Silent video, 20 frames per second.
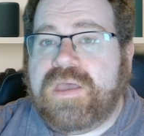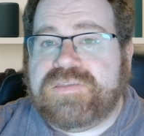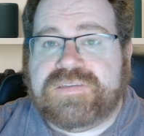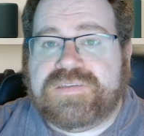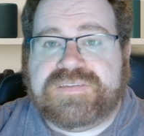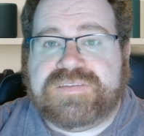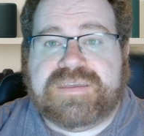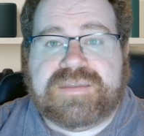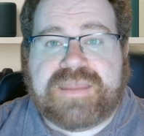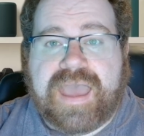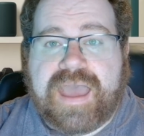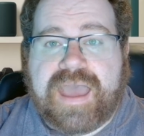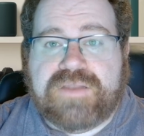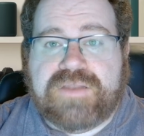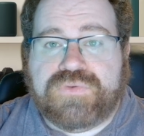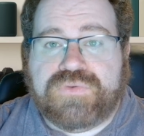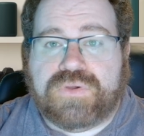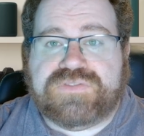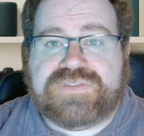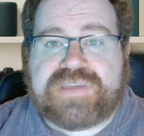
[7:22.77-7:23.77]
to see an ad
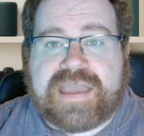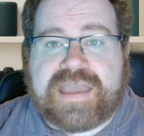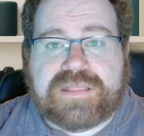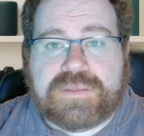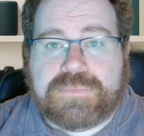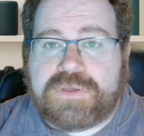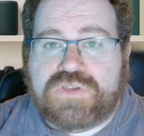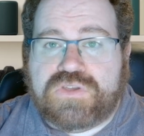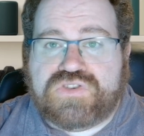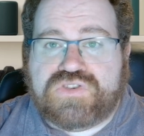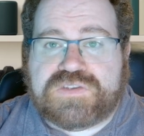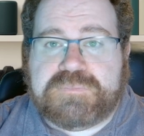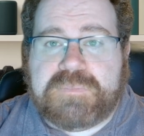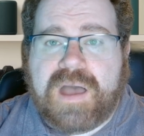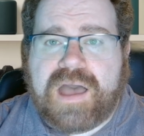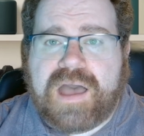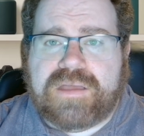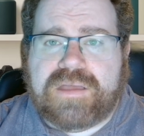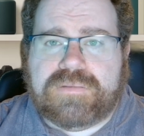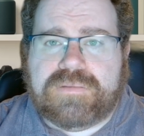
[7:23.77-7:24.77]
for exactly what you just
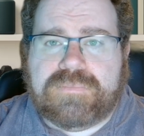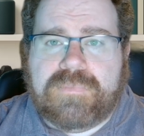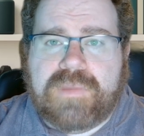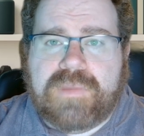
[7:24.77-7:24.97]
bought.